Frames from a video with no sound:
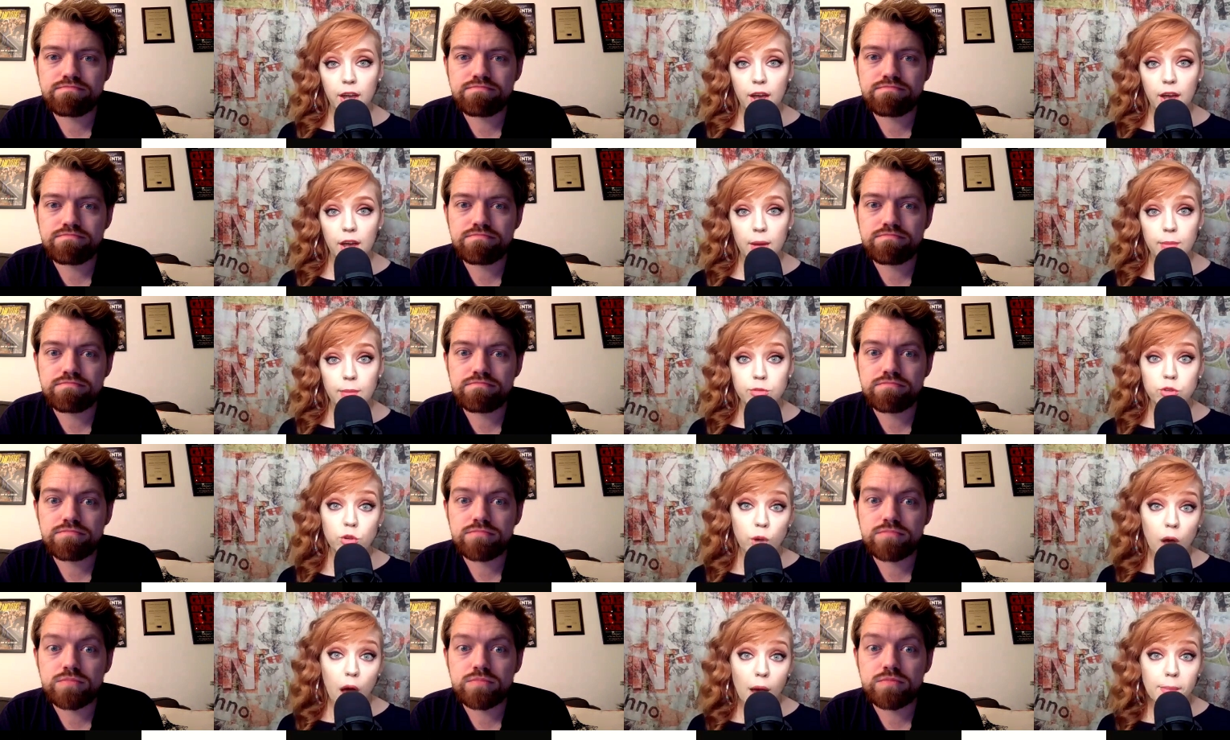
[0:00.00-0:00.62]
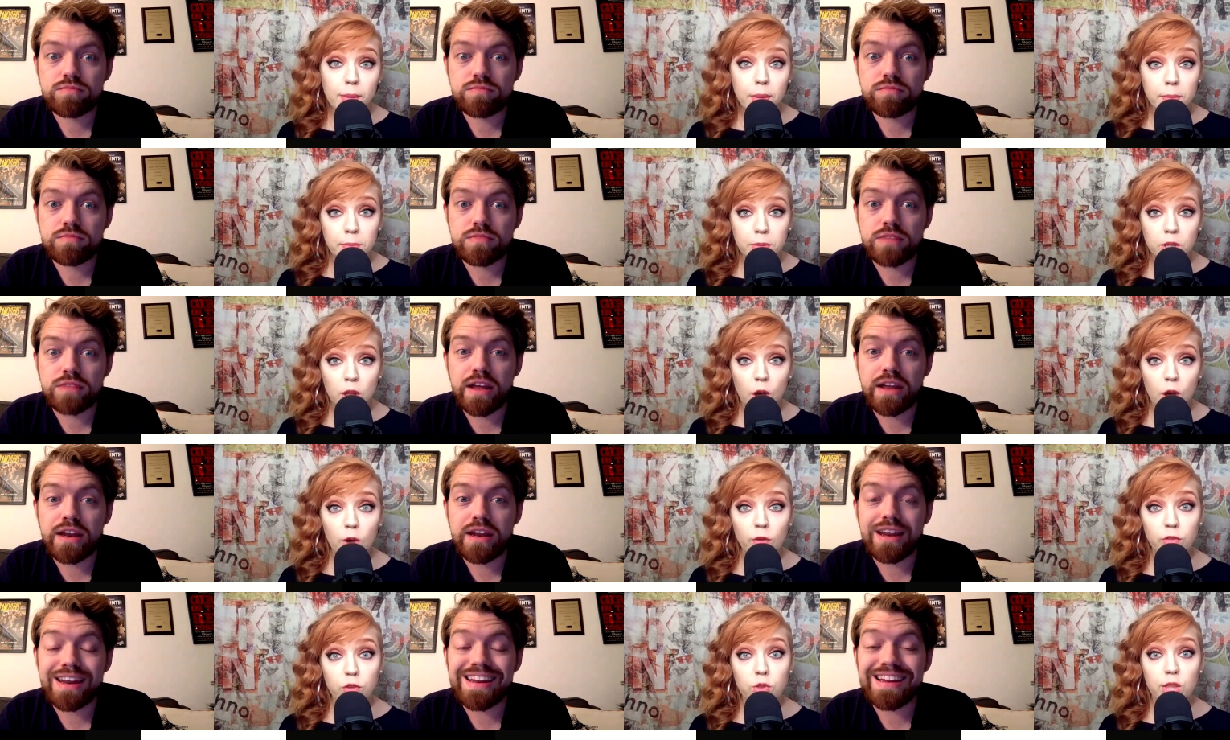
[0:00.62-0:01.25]
Speaker 1: Um, so comment
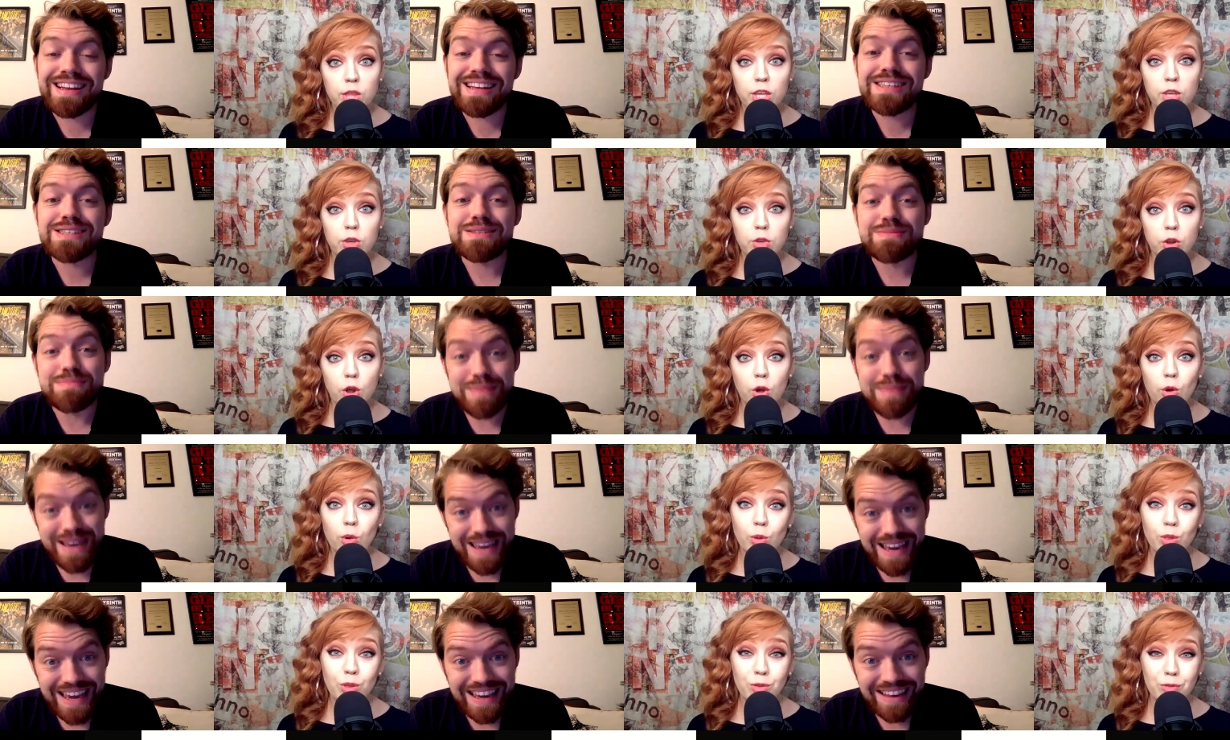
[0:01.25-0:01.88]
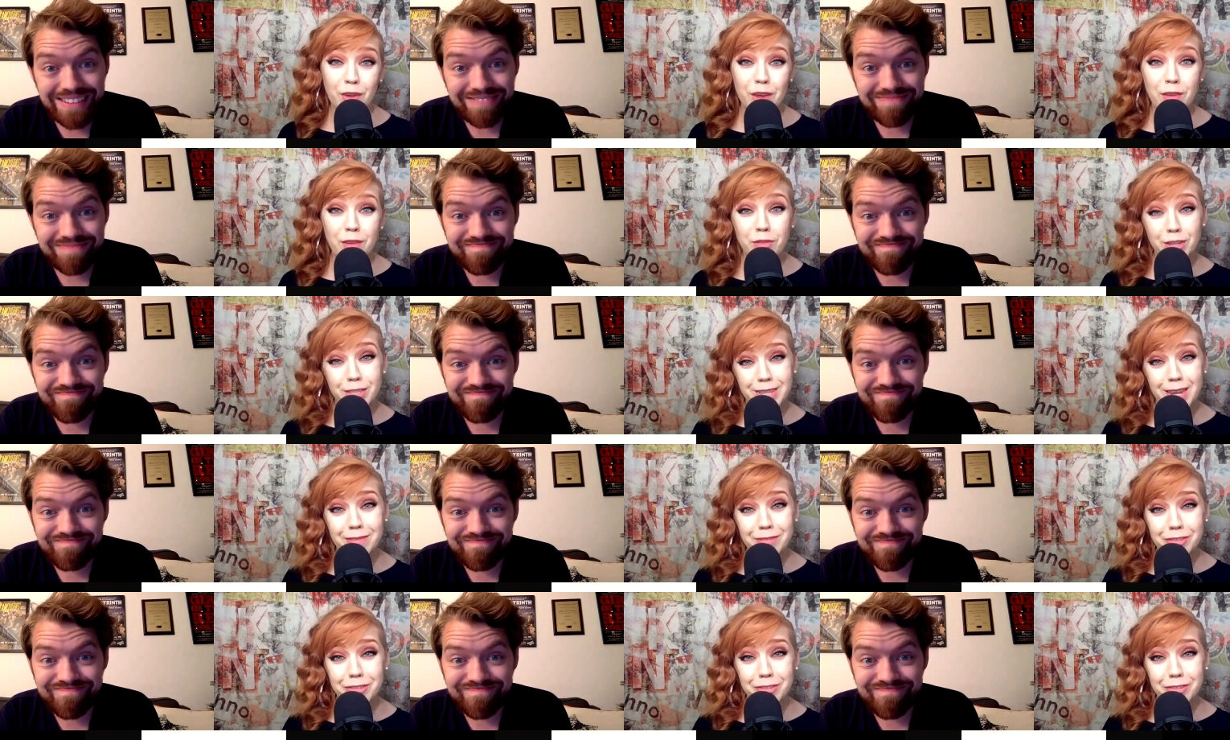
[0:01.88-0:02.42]
below if you think you know who the favorite